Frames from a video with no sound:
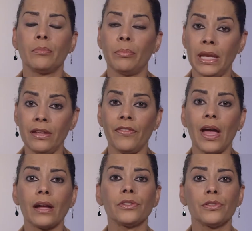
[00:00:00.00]
Many
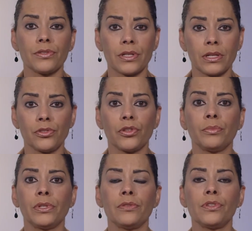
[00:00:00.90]
factors
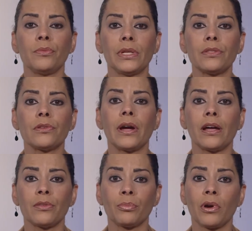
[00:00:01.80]
contribute to mental
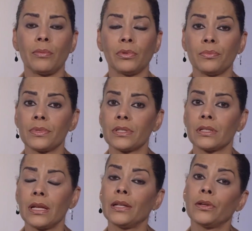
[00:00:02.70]
health problems,
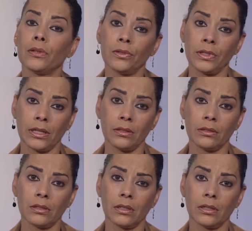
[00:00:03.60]
including